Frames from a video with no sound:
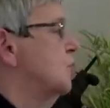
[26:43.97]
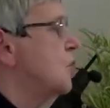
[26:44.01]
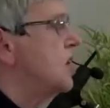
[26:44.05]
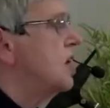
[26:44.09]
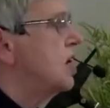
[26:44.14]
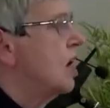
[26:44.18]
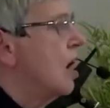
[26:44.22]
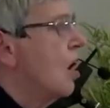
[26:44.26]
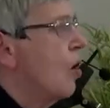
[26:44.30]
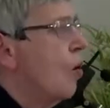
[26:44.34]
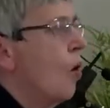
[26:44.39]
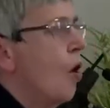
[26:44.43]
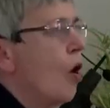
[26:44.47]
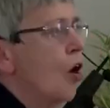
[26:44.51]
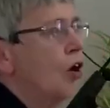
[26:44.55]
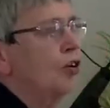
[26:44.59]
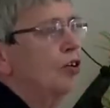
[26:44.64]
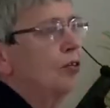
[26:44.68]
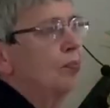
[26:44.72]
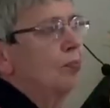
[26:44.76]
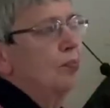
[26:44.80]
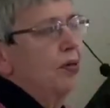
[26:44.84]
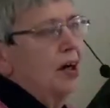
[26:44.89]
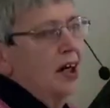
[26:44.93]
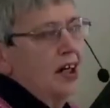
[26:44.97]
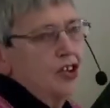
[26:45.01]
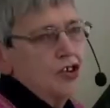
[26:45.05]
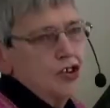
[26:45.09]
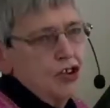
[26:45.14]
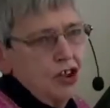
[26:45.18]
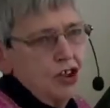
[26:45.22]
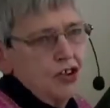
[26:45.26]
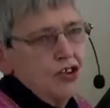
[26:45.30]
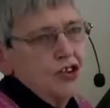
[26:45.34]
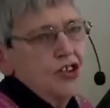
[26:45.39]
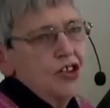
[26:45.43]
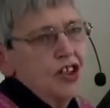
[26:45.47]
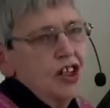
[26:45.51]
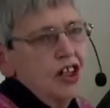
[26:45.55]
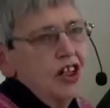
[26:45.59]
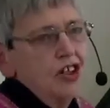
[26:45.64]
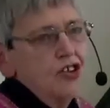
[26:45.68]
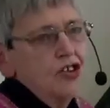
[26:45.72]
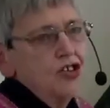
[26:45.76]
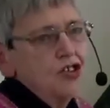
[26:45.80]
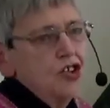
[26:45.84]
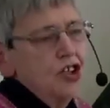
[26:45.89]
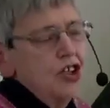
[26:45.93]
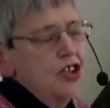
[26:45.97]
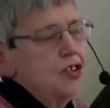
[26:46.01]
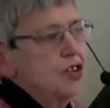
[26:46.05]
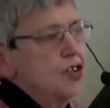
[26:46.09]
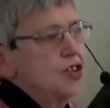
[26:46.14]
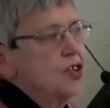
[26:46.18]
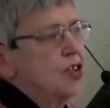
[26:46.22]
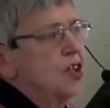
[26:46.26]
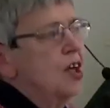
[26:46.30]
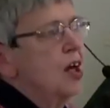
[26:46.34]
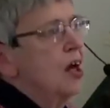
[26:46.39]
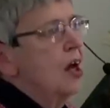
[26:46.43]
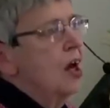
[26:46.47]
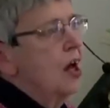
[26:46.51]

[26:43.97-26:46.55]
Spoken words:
We go on by trusting in Jesus.